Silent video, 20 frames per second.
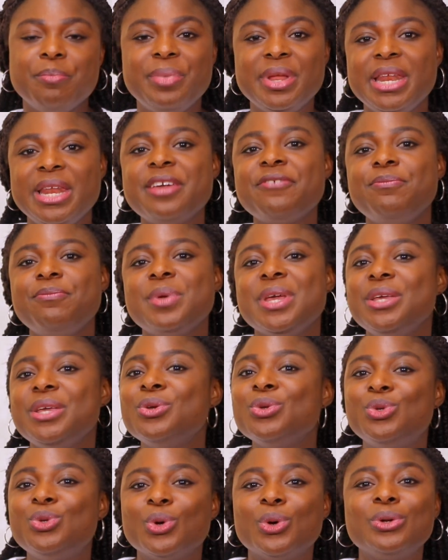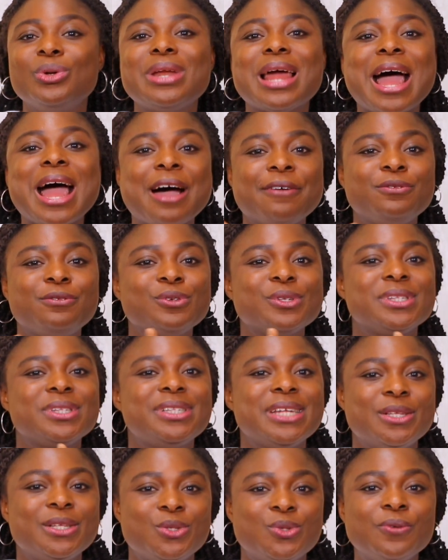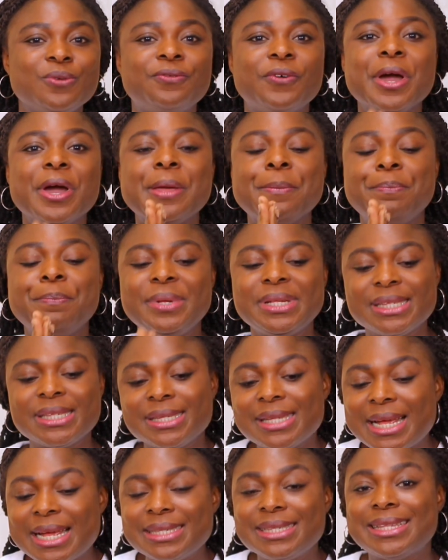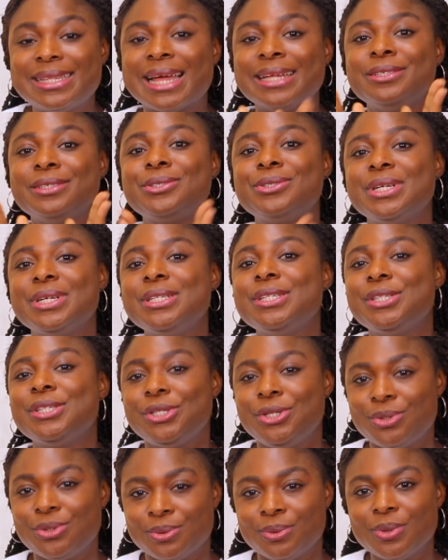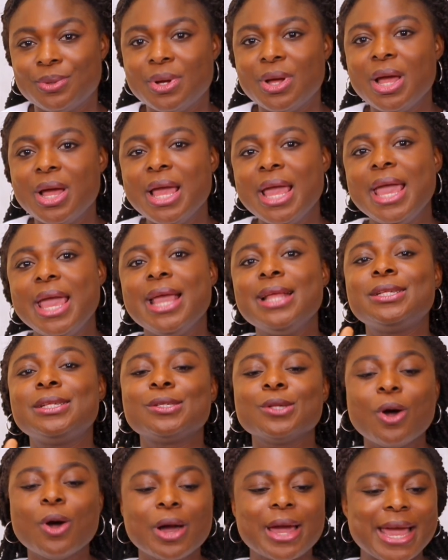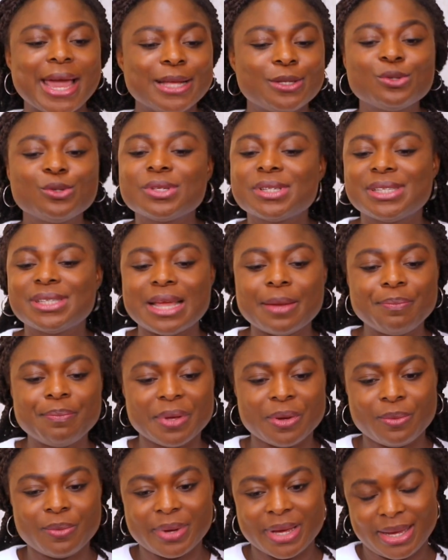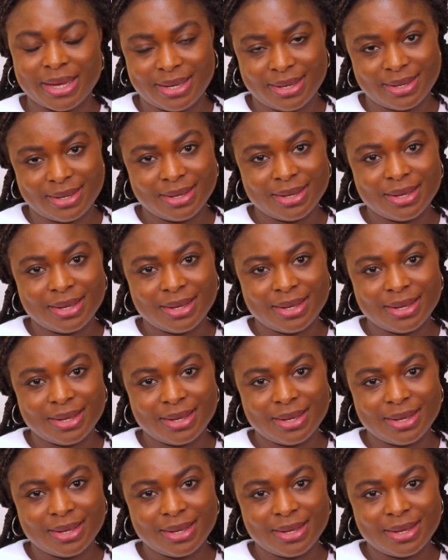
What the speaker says: Believe me, you don't have to settle for a business that drains you. It's okay to step away.